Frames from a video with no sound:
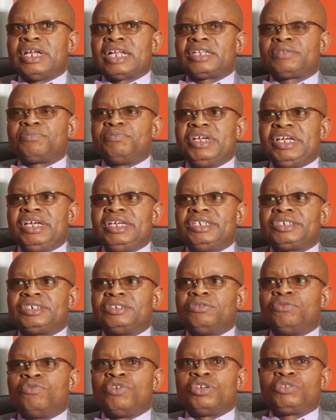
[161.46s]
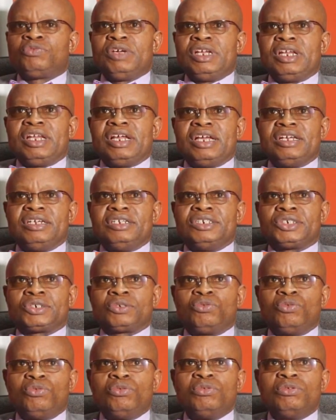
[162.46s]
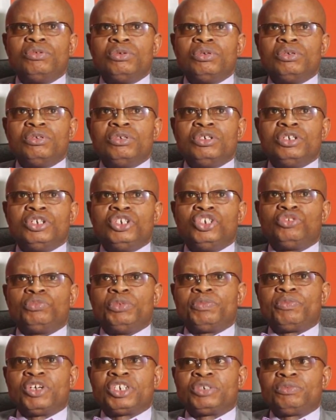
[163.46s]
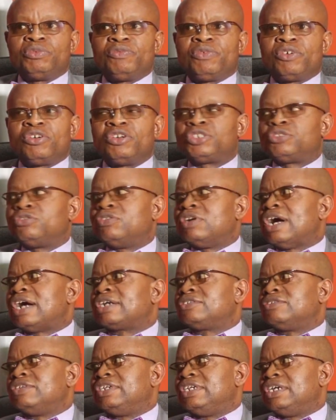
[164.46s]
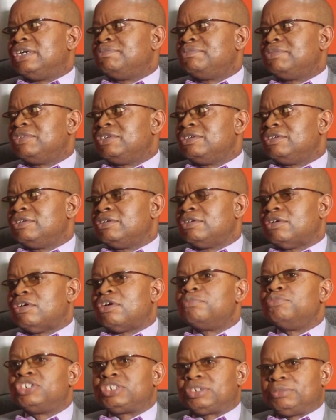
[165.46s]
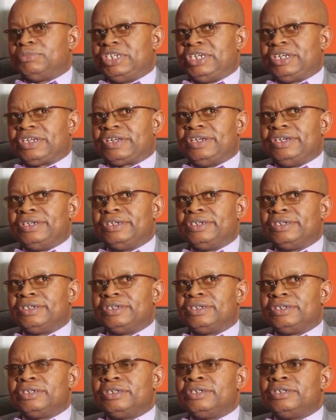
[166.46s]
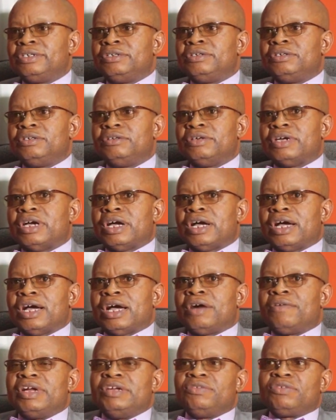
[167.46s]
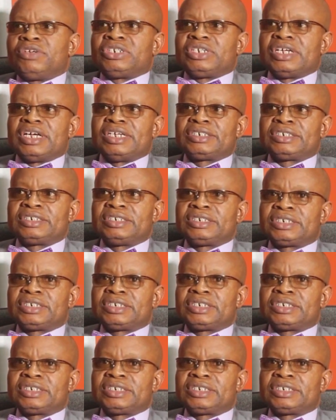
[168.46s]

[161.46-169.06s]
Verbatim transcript: That means what we learn in school, it should be possible for us to act on them almost immediately. Uh, our educational